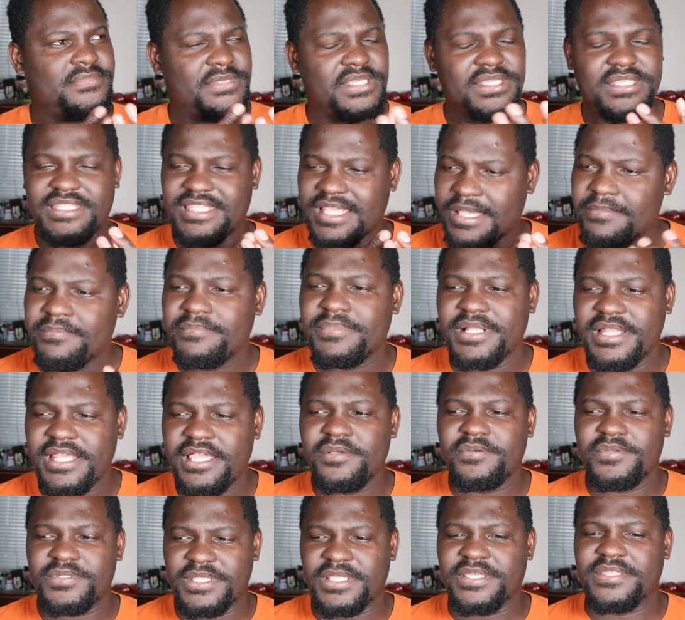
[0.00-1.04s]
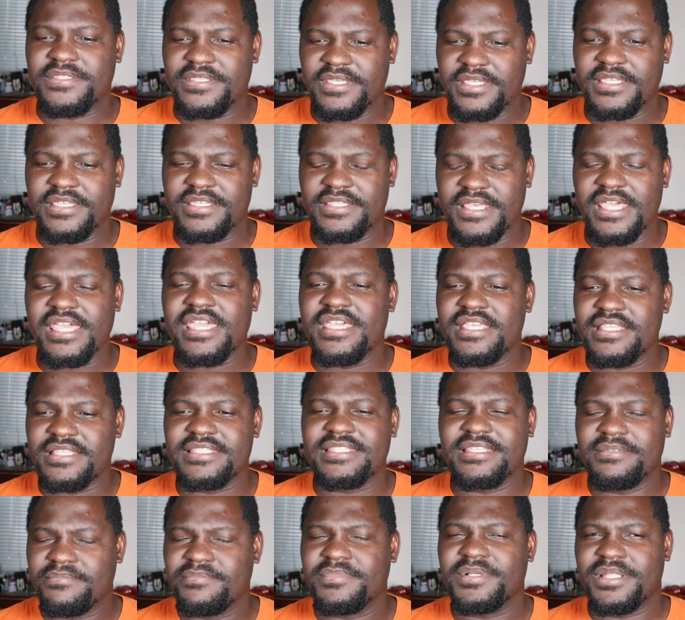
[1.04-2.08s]
There's somebody else. I think there is
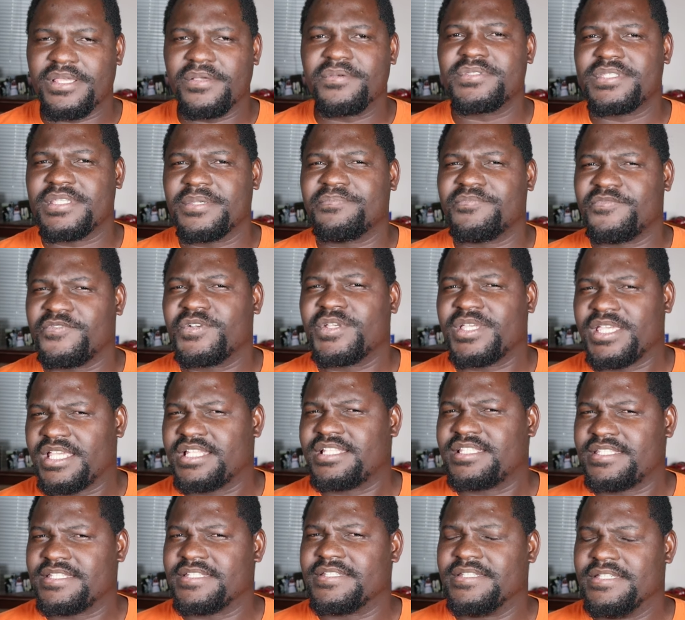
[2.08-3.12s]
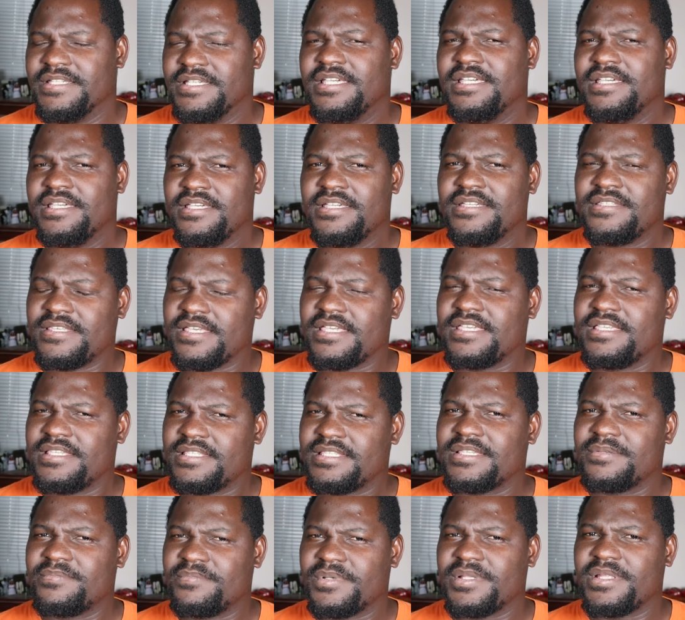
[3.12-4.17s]
somebody else. I'm forgetting. There
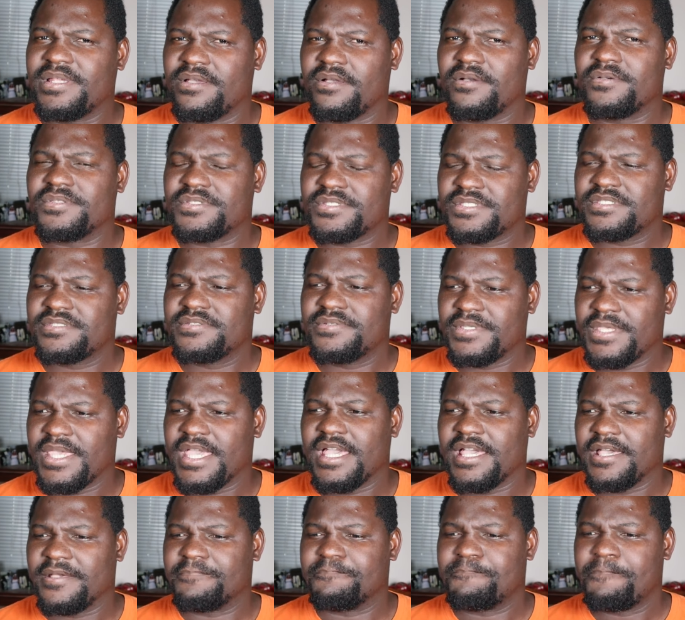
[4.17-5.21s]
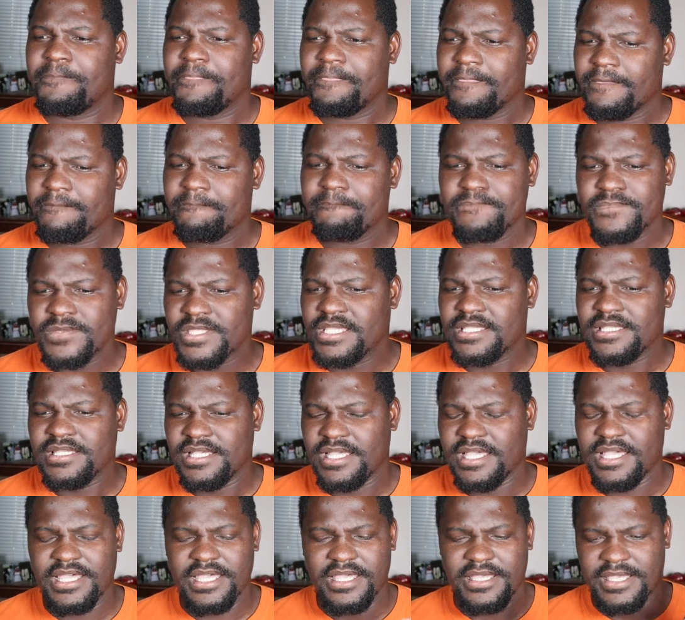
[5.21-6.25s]
is somebody else. Yeah
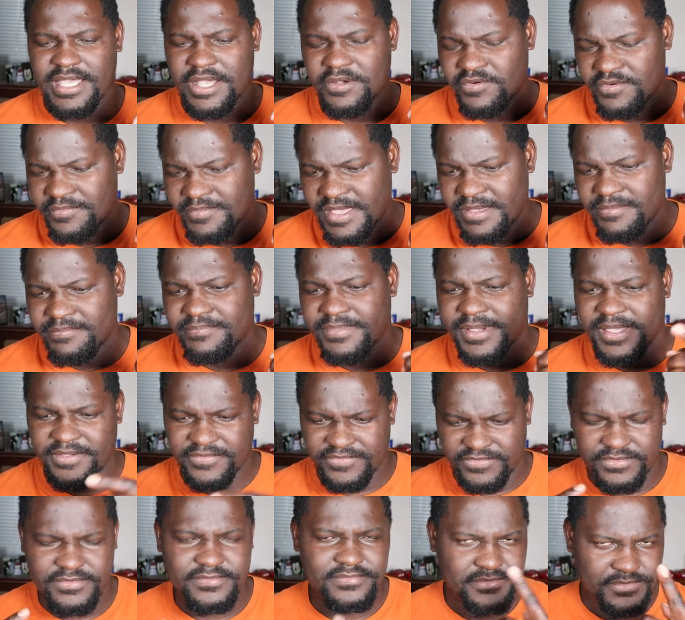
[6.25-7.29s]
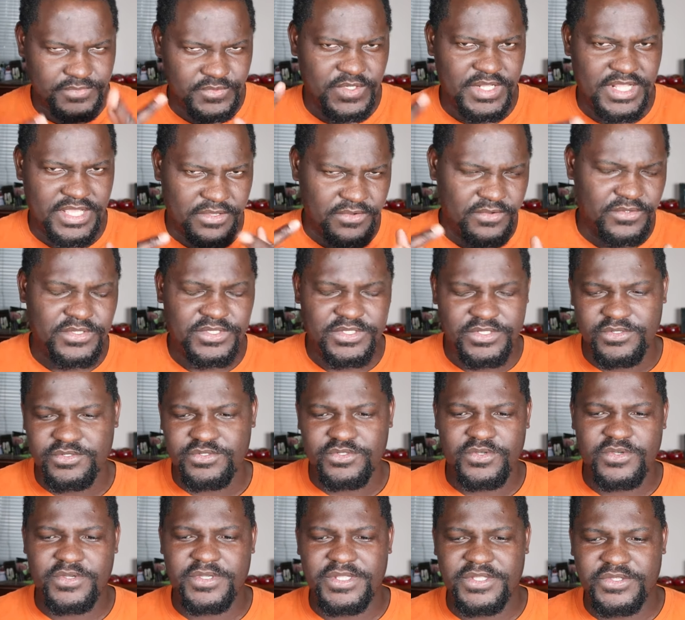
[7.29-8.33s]
uh, I'll remember when I continue
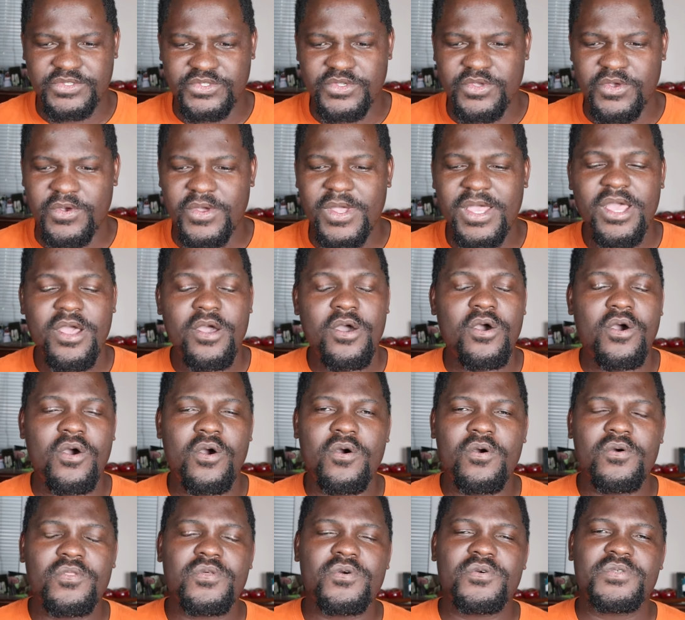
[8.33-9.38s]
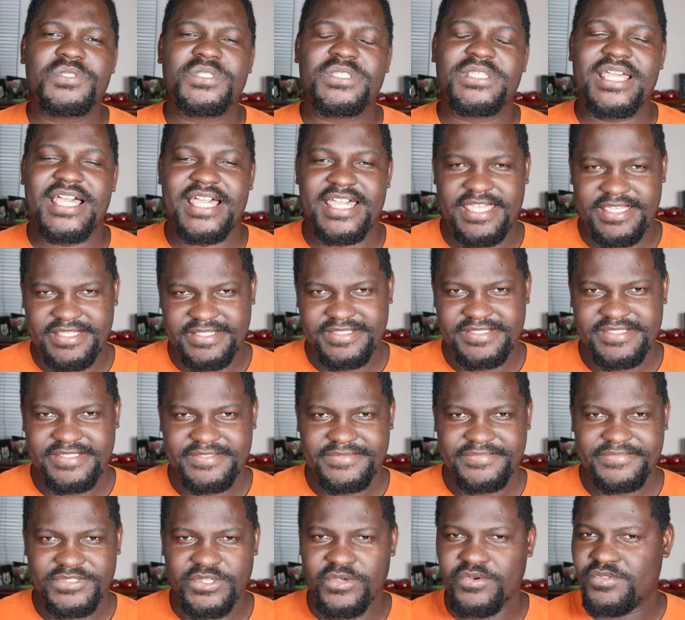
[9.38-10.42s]
talking. So all those
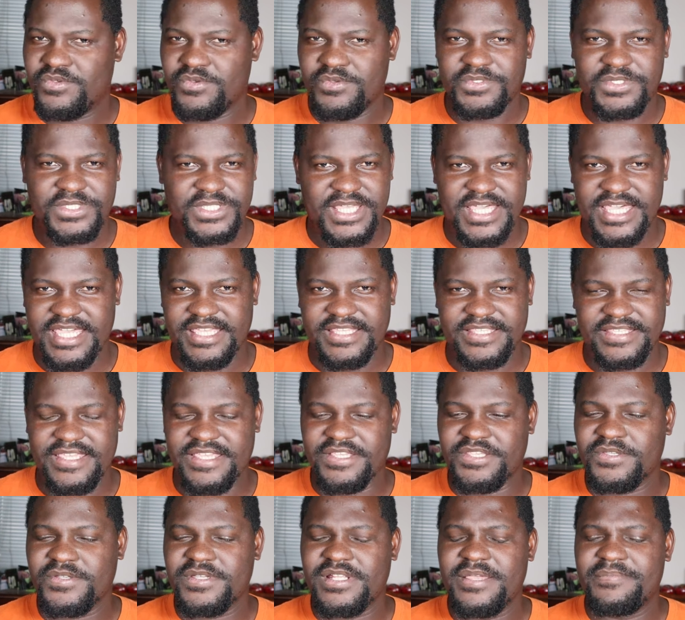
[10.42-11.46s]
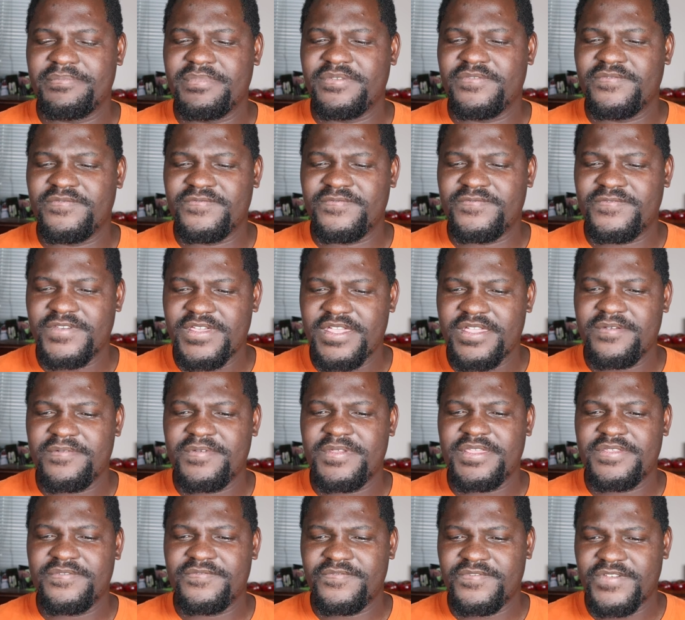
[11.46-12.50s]
guys, all those guys, it's gonna be
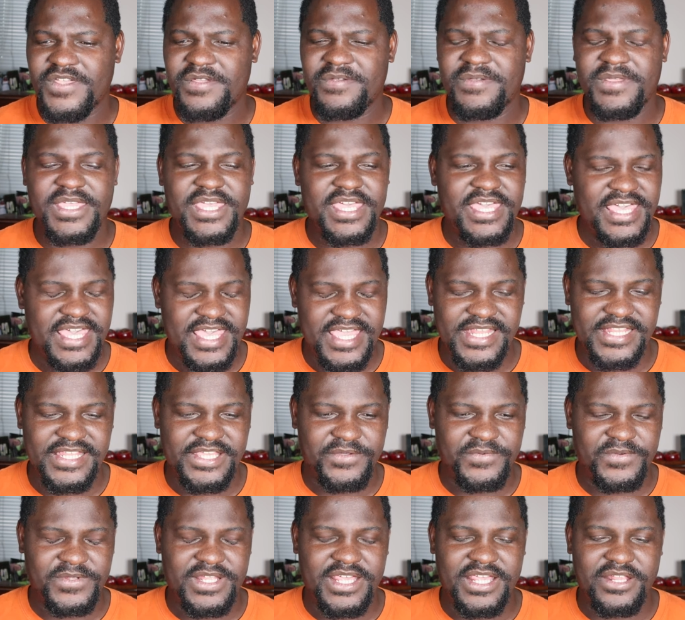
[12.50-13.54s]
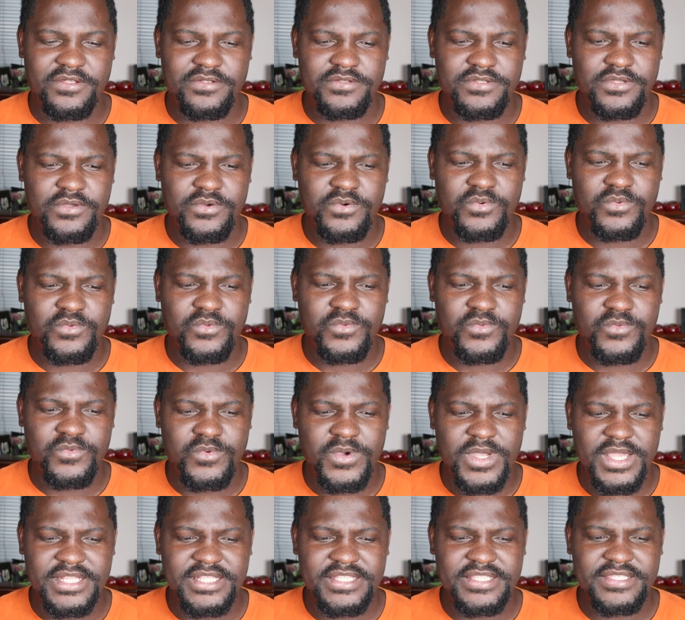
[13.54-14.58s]
very, very headache when I don't know
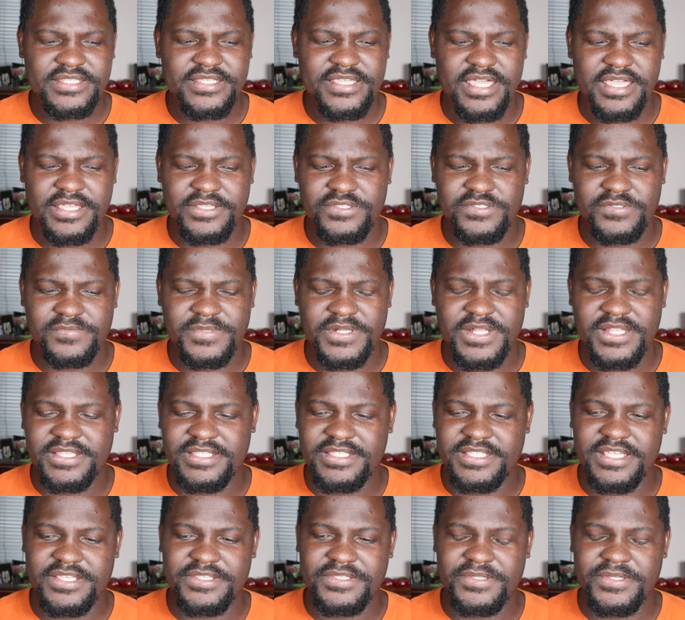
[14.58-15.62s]
what Enzo Maresca